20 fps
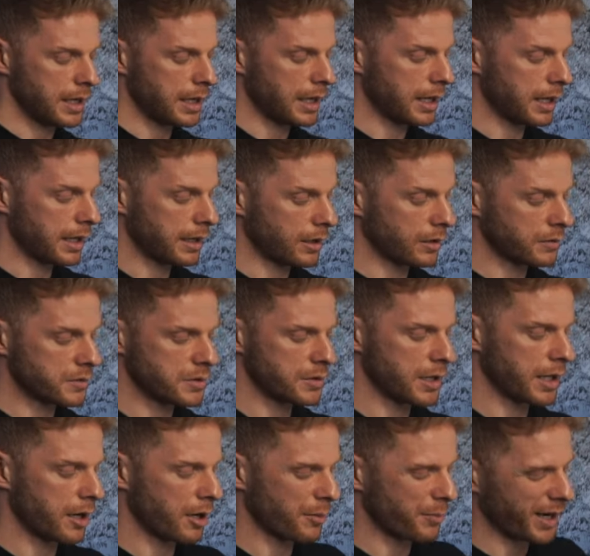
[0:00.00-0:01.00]
and I'll do
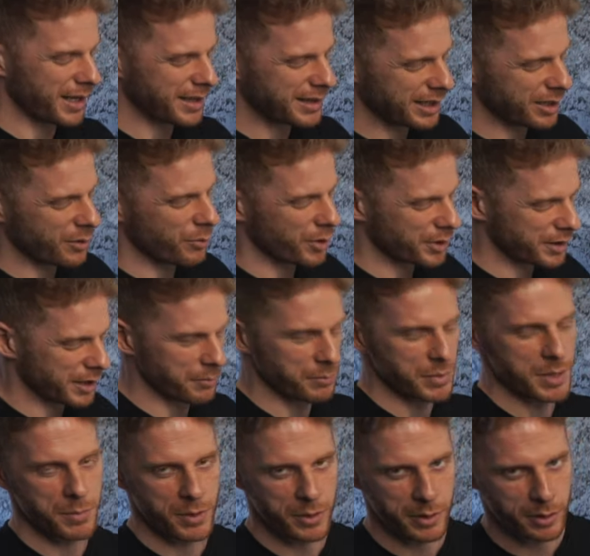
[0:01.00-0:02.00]
that up. I think one that
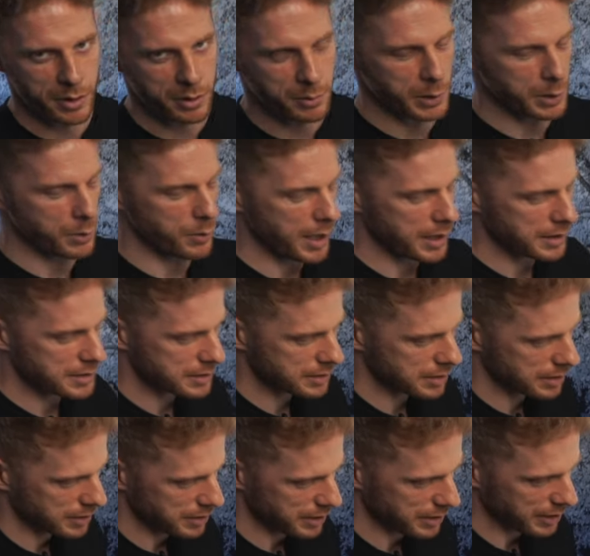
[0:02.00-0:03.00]
people are going to
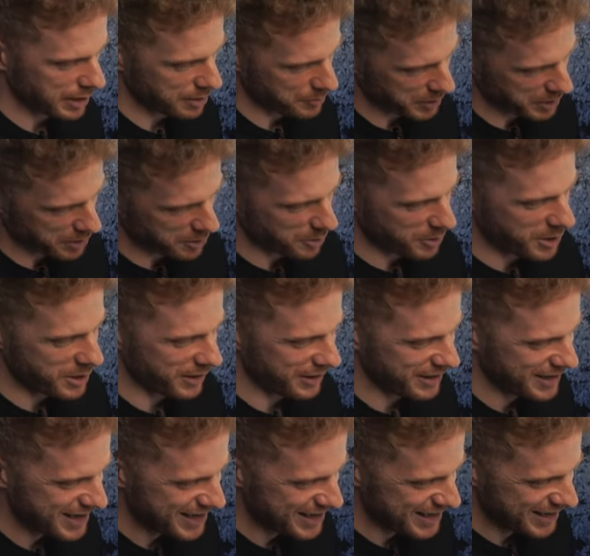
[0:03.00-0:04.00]
request, you can let me know,
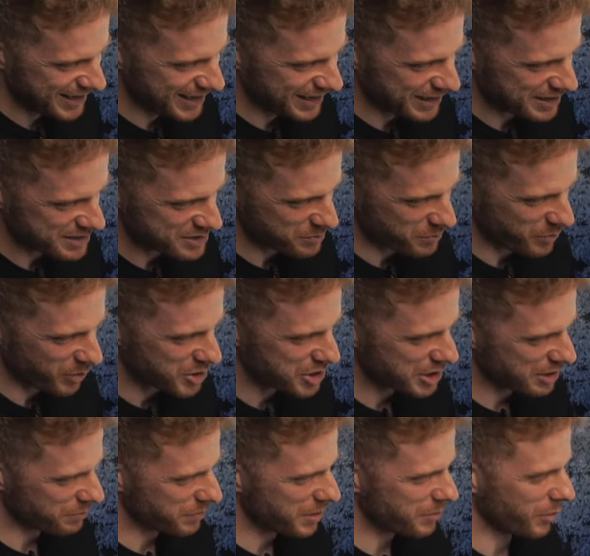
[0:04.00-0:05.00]
is a
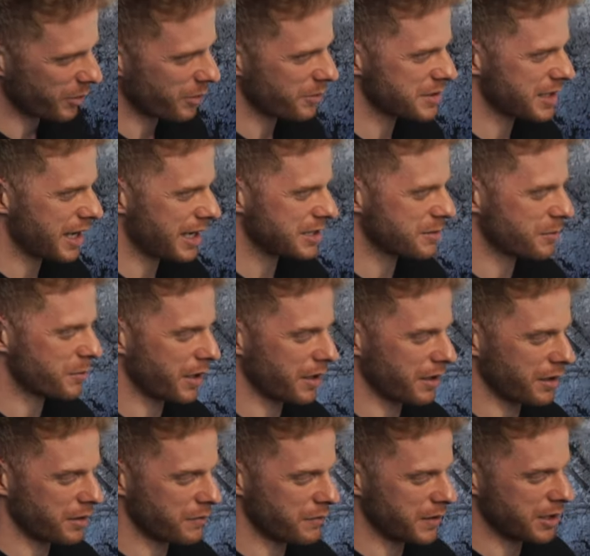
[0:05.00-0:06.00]
budget. People always ask me
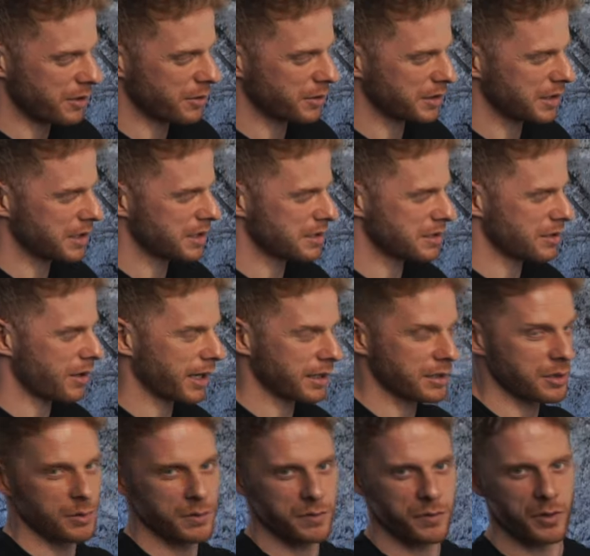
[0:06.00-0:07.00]
about a video on this, so I
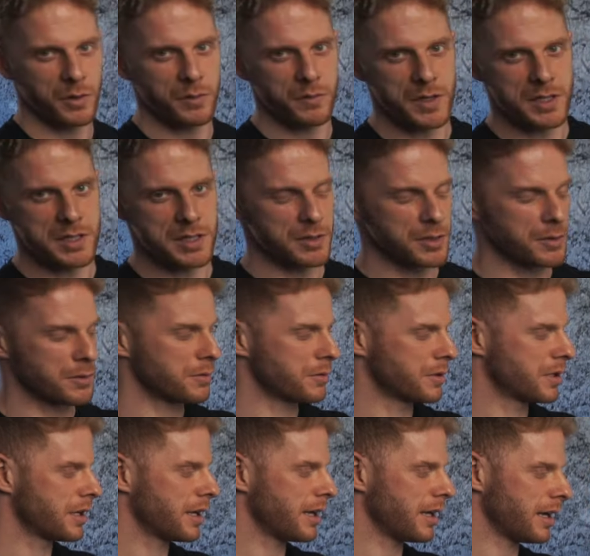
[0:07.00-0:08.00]
can do a full video
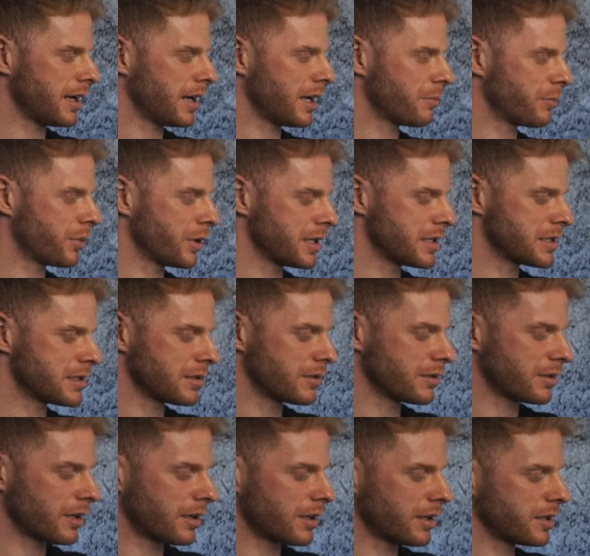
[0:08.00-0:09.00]
pretty
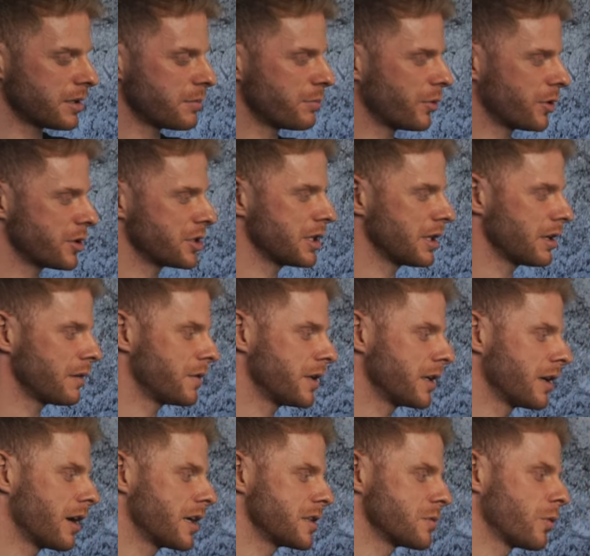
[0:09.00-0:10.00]
soon on the budget if
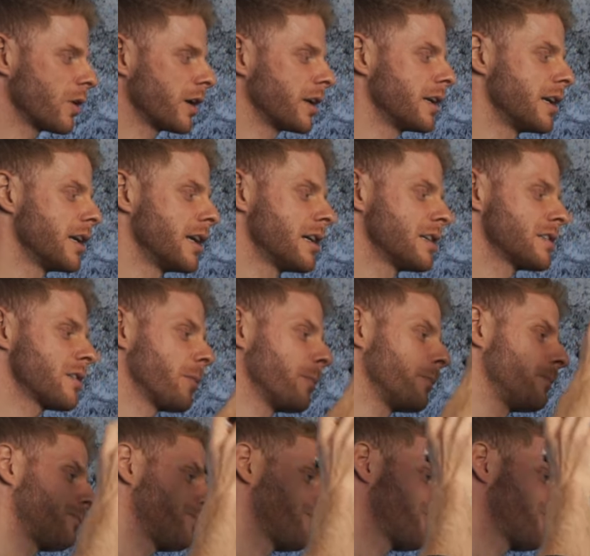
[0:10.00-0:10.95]
you guys want. So